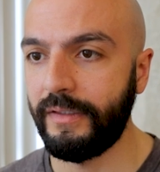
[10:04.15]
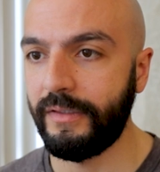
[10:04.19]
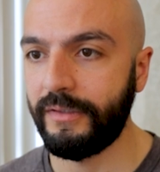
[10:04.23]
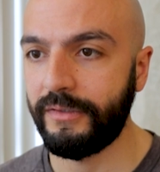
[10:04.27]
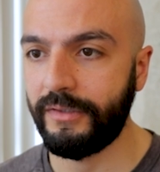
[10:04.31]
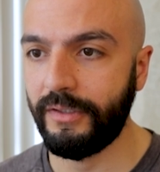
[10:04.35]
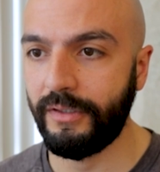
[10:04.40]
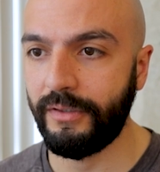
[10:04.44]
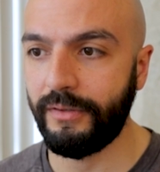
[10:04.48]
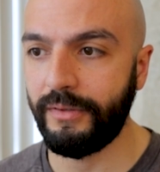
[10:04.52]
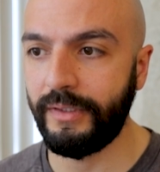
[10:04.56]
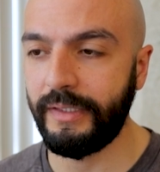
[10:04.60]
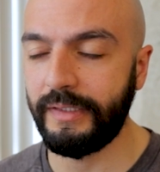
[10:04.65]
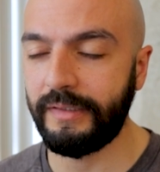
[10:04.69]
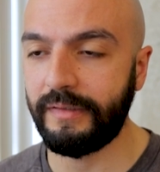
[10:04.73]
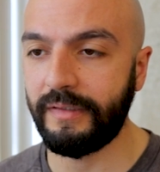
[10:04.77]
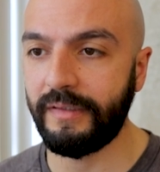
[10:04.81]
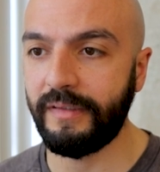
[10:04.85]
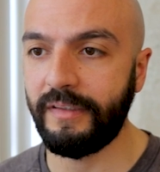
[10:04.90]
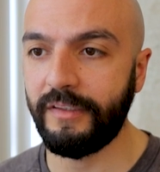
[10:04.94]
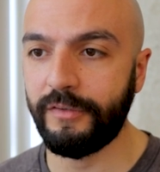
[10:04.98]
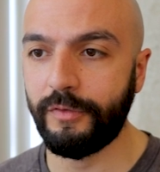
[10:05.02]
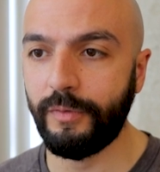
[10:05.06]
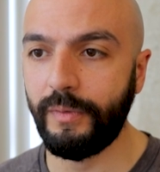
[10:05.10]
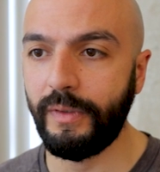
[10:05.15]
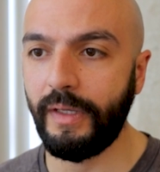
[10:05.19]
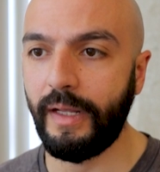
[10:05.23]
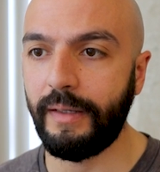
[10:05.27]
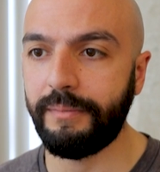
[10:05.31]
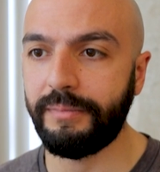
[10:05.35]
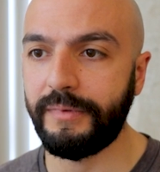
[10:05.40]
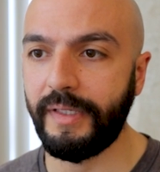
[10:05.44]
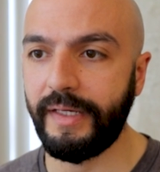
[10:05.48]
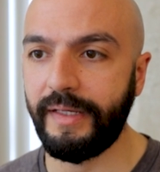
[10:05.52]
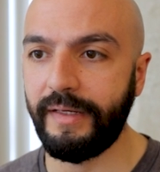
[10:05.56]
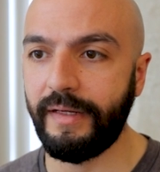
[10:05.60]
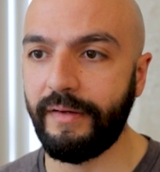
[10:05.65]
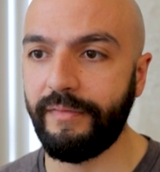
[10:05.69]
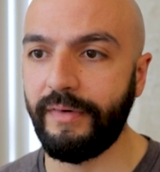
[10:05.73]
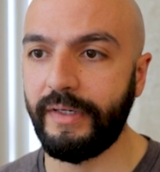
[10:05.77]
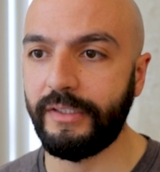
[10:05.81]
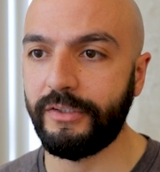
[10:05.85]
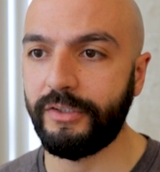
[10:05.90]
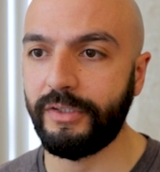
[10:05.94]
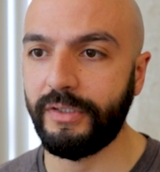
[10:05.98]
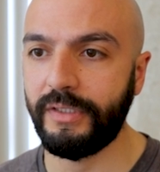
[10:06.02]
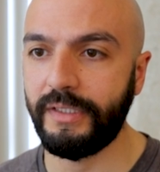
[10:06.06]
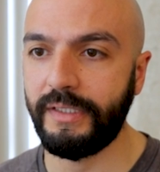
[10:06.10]
So this will update
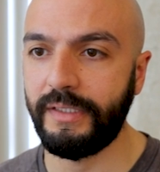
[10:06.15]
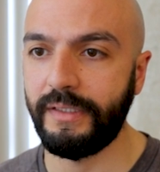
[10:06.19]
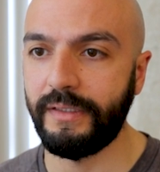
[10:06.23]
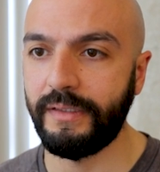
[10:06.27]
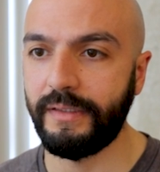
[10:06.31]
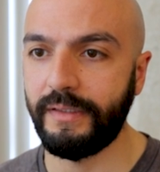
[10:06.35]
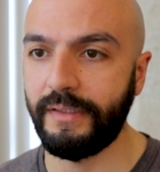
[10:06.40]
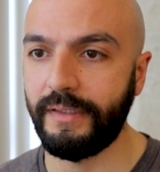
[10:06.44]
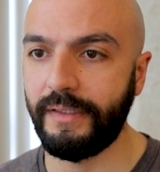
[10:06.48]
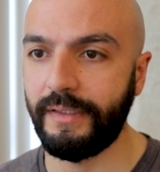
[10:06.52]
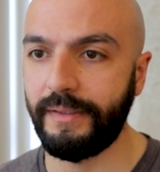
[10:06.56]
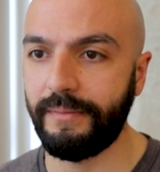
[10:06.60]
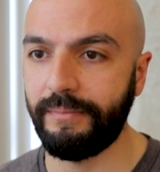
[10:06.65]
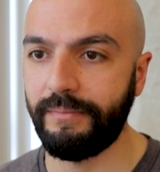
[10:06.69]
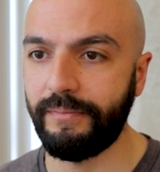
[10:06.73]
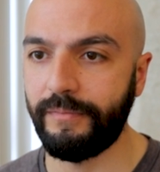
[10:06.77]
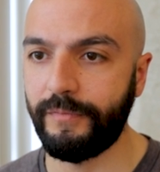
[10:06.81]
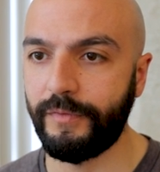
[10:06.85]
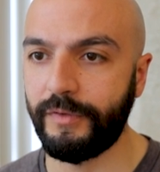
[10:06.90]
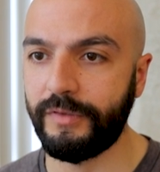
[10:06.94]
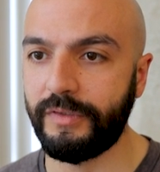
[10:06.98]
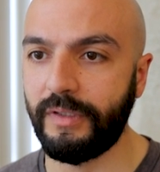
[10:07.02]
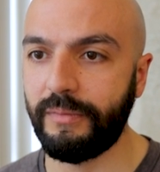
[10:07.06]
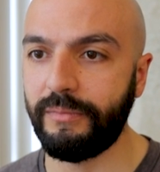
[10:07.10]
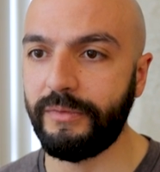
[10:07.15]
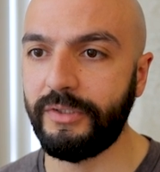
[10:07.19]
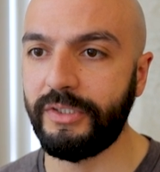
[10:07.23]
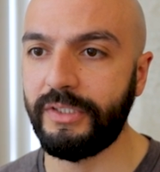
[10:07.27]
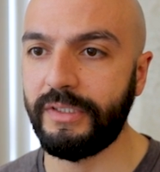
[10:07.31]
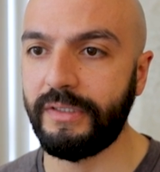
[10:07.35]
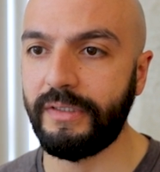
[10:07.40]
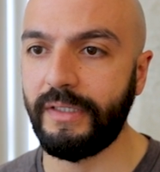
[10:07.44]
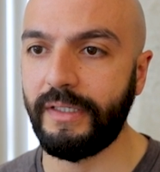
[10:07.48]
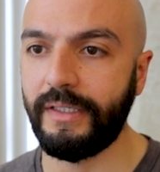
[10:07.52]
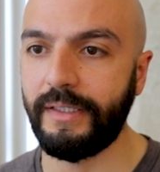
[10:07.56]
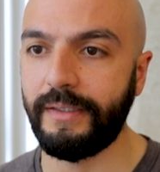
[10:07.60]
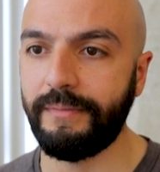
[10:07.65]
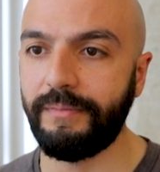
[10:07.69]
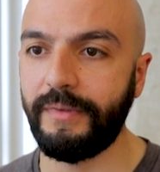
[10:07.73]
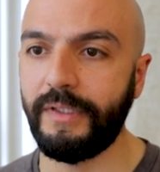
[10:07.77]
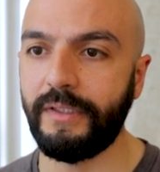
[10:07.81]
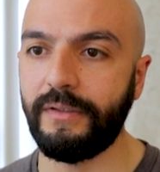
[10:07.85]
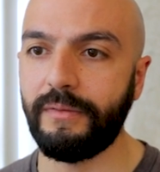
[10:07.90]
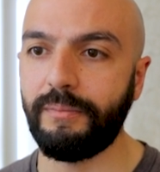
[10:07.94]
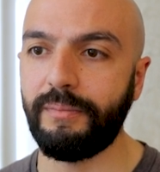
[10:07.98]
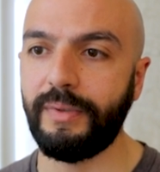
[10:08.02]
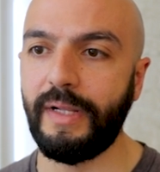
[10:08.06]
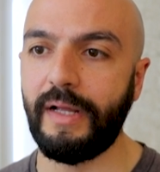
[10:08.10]
eventually. For some reason,
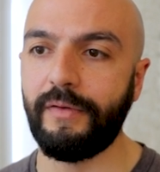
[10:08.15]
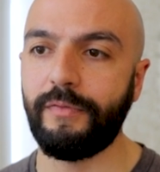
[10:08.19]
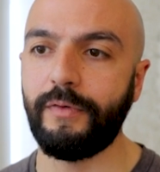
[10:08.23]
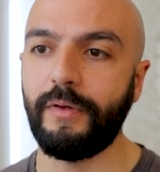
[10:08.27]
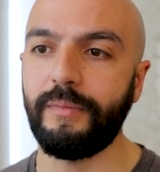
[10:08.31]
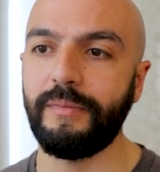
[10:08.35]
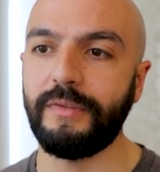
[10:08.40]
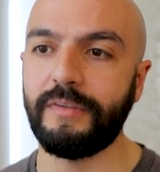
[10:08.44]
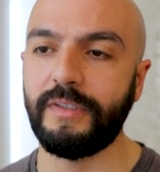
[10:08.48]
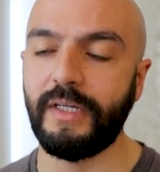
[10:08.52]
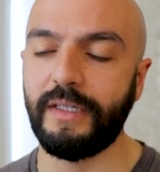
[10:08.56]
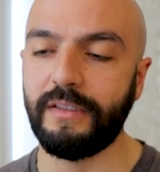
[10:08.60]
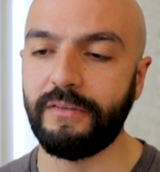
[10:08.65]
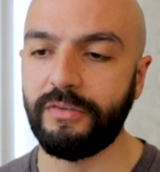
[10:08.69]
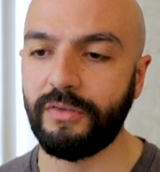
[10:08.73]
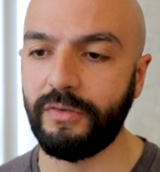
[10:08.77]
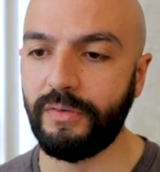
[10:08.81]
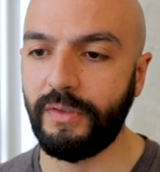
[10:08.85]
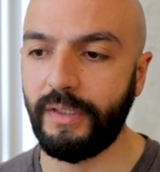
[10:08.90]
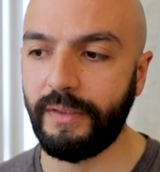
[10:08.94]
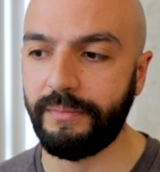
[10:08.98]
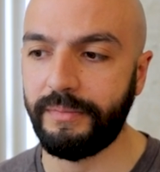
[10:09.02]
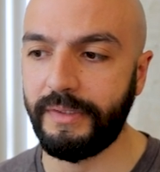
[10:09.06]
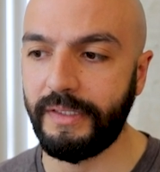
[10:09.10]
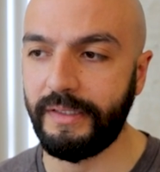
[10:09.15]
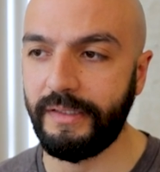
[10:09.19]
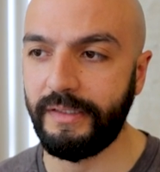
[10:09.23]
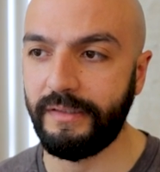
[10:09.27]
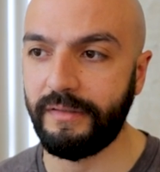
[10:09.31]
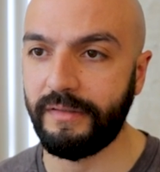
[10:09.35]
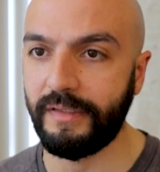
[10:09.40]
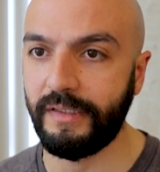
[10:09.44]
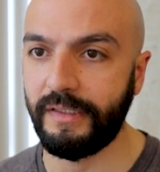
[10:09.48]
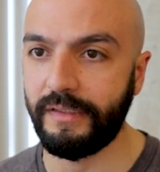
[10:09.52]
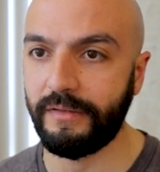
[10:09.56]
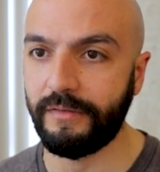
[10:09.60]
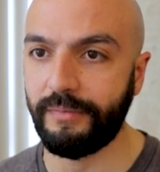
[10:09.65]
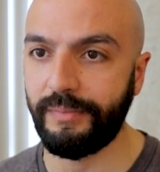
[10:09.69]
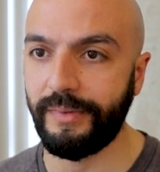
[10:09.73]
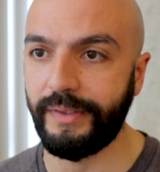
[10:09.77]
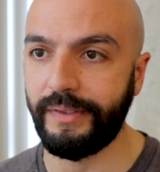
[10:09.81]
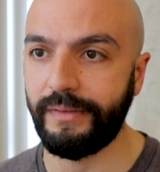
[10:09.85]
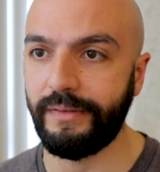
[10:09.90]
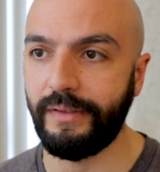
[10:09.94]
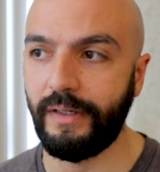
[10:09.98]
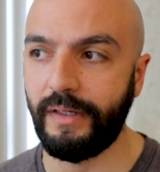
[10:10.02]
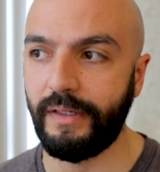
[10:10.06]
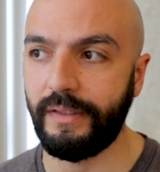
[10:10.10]
their platform is kind of slow to update these things,
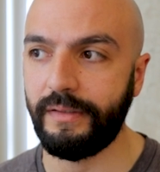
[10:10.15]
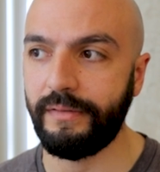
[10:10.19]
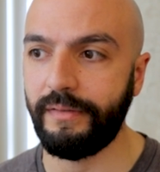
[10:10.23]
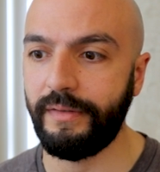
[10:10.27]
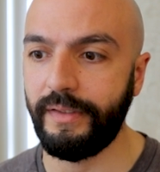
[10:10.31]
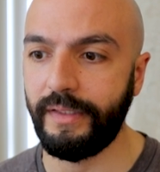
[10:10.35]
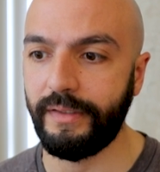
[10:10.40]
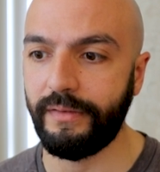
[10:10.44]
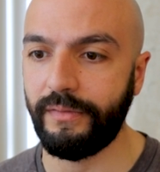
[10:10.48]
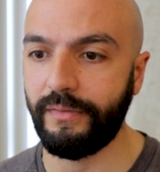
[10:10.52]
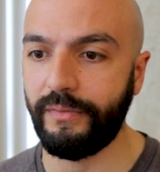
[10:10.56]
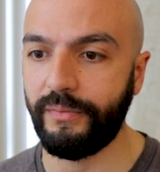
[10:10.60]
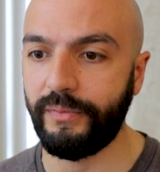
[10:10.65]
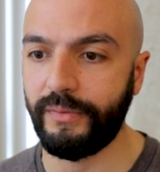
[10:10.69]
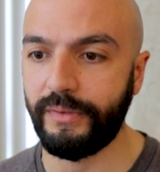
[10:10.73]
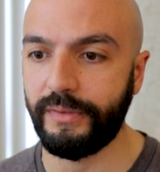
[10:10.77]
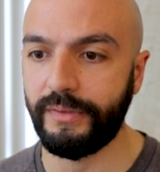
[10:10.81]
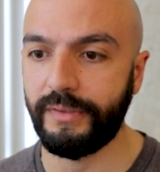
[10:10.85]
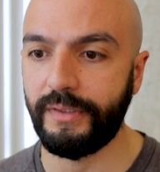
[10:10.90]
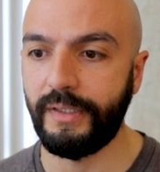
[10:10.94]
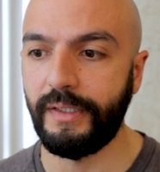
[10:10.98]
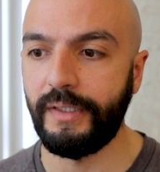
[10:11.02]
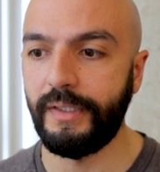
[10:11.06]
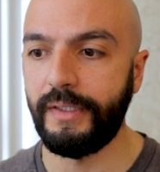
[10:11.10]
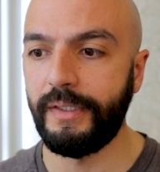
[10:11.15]
but not the end of the world.